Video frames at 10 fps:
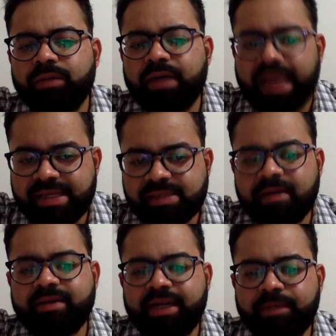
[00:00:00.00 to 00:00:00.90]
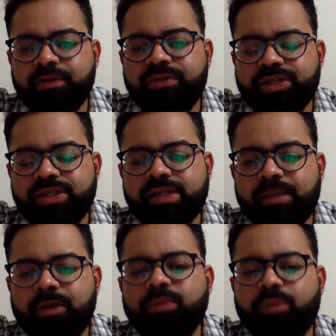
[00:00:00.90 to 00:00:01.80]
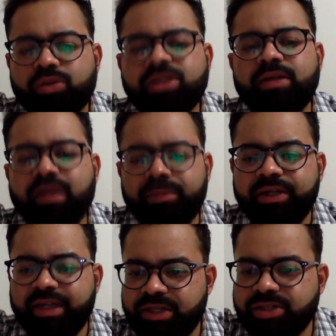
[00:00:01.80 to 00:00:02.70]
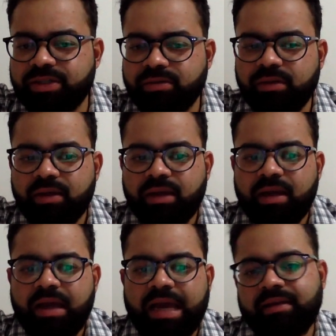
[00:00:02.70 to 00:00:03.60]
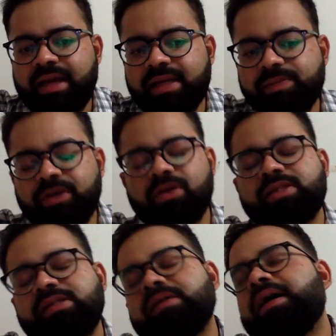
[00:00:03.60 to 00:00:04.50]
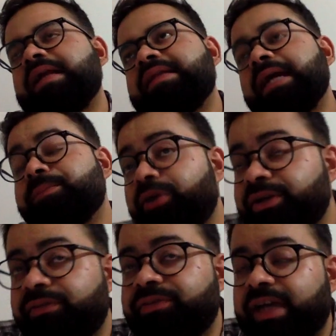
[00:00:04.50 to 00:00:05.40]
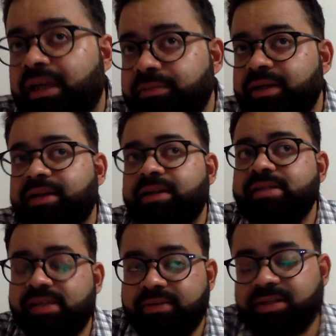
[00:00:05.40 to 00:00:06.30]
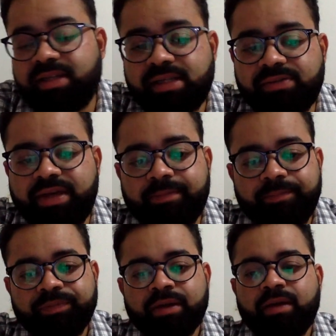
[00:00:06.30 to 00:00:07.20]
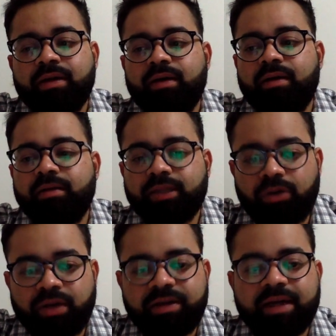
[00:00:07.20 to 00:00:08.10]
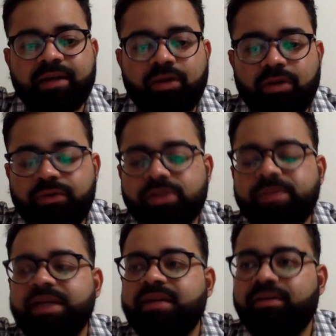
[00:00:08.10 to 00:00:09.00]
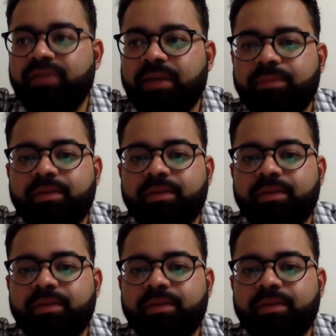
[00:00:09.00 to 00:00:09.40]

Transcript: has contained provisions about postal communication, and has, because at that point of time in 1870s when the contract law was being developed,